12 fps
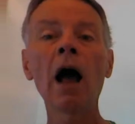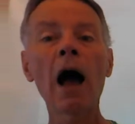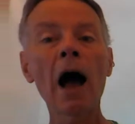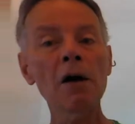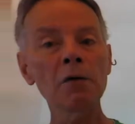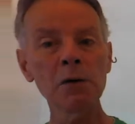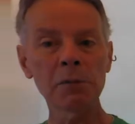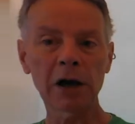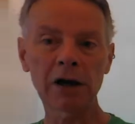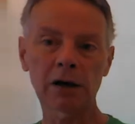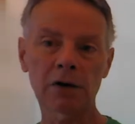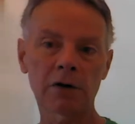How do we
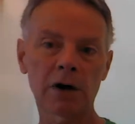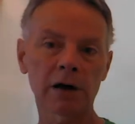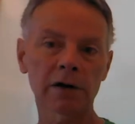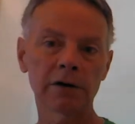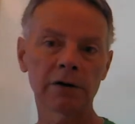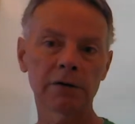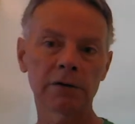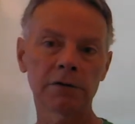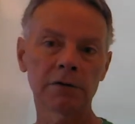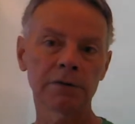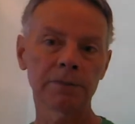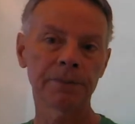make it correct?
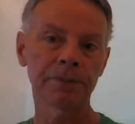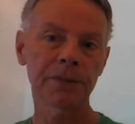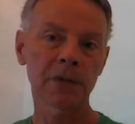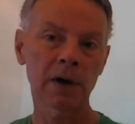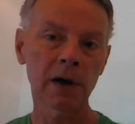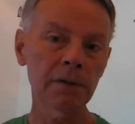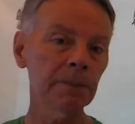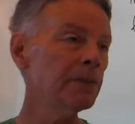Okay?